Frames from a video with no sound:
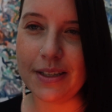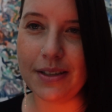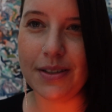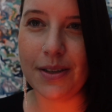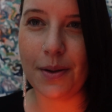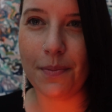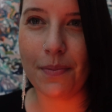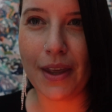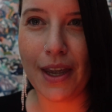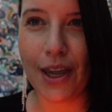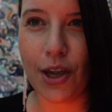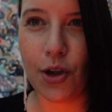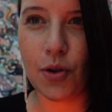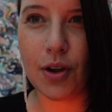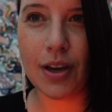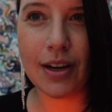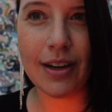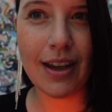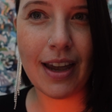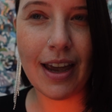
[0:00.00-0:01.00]
this is something
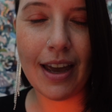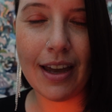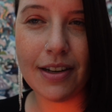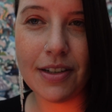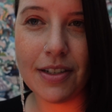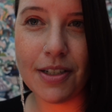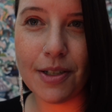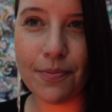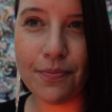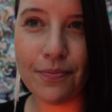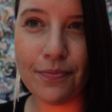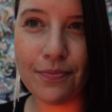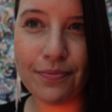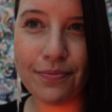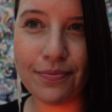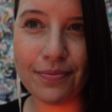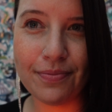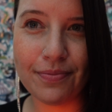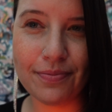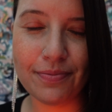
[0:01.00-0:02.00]
you can get
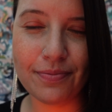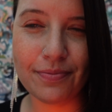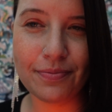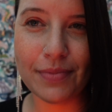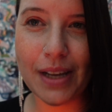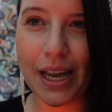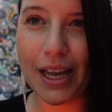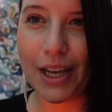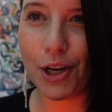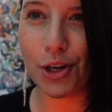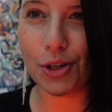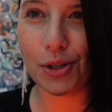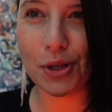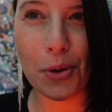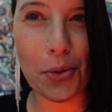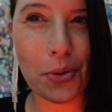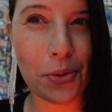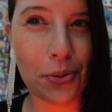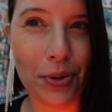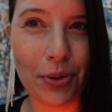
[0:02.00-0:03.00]
at your
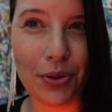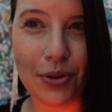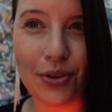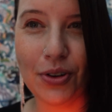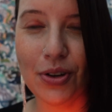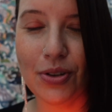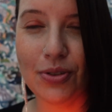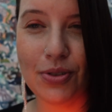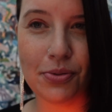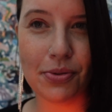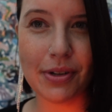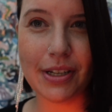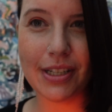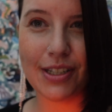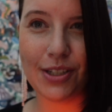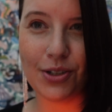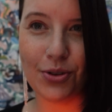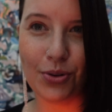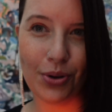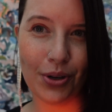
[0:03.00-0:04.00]
local grocery
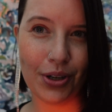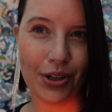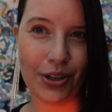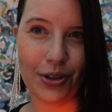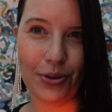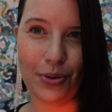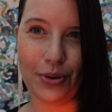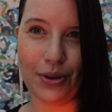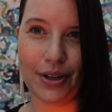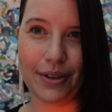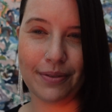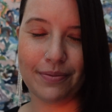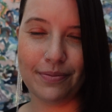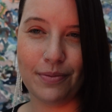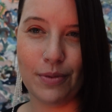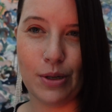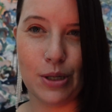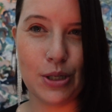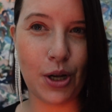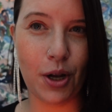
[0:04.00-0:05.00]
store or
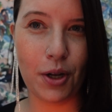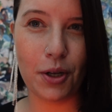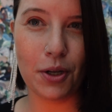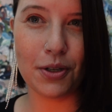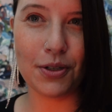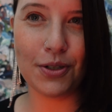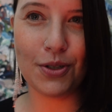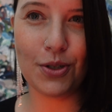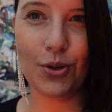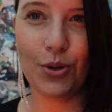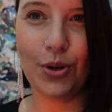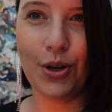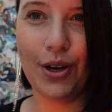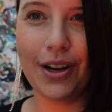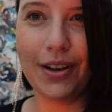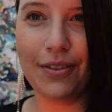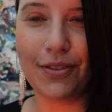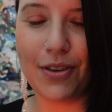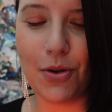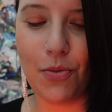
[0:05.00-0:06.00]
dollar
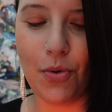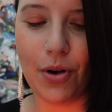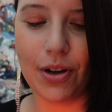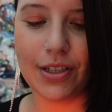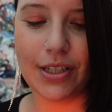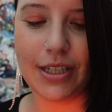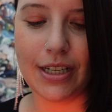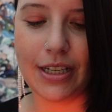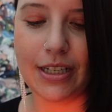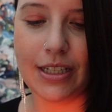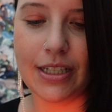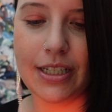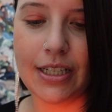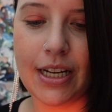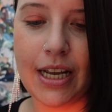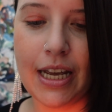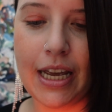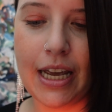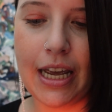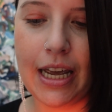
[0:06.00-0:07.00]
store if you
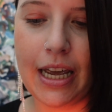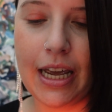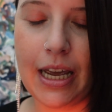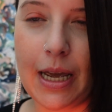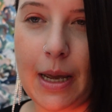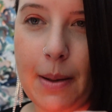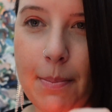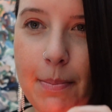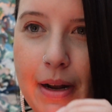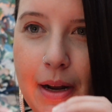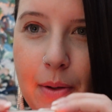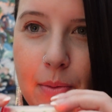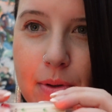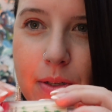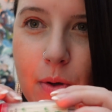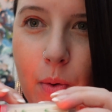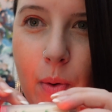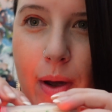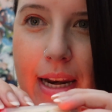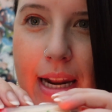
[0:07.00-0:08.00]
wanted, but it
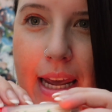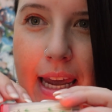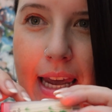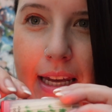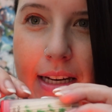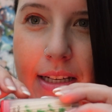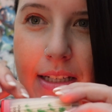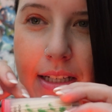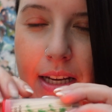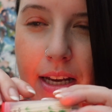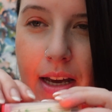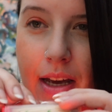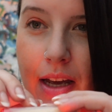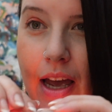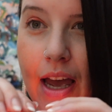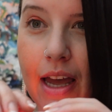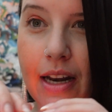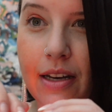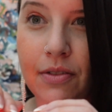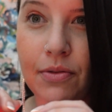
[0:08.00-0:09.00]
was quite handy.
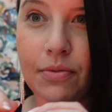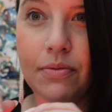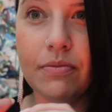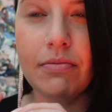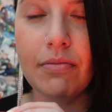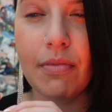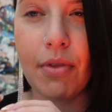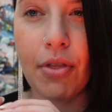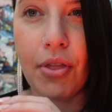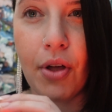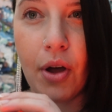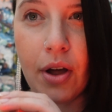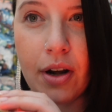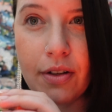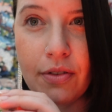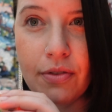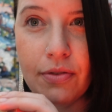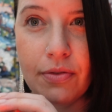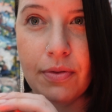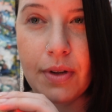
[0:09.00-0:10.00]
I hadn't
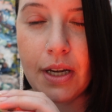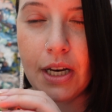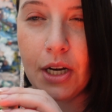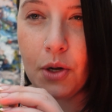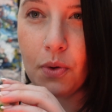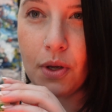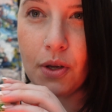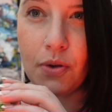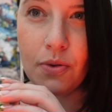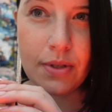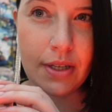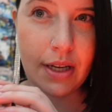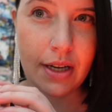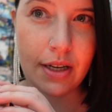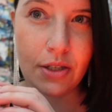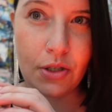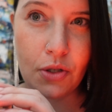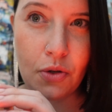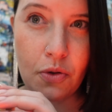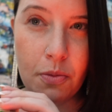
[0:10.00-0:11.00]
thought of,
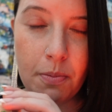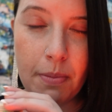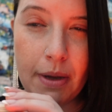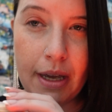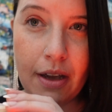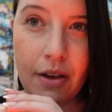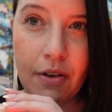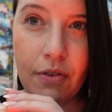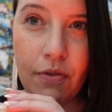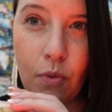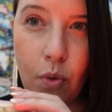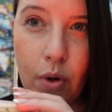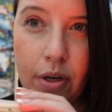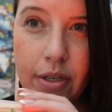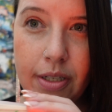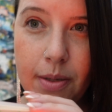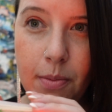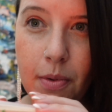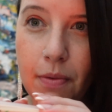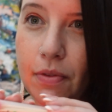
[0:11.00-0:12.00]
using a toothpick
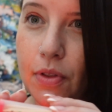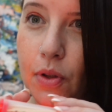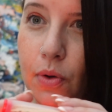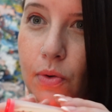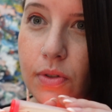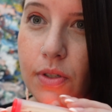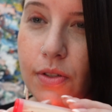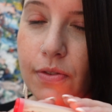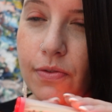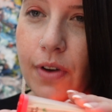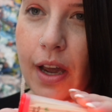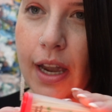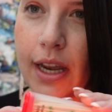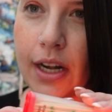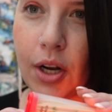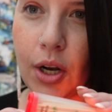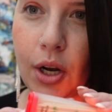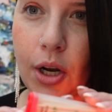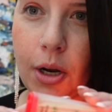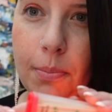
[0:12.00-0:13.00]
for some of those
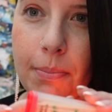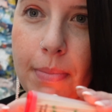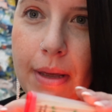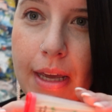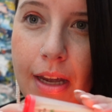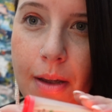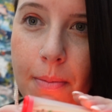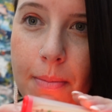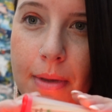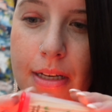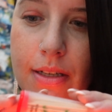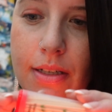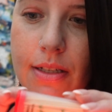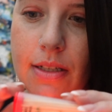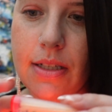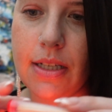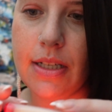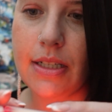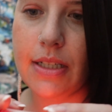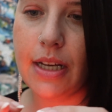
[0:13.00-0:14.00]
finer
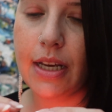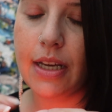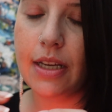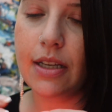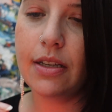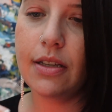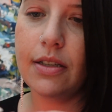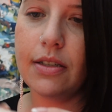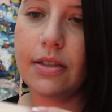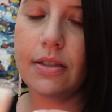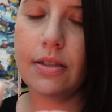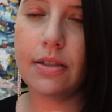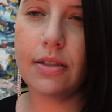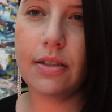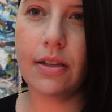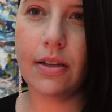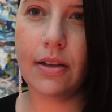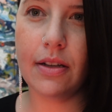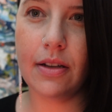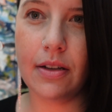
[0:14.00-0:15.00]
pigment
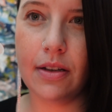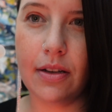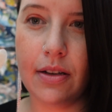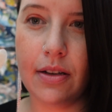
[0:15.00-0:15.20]
details.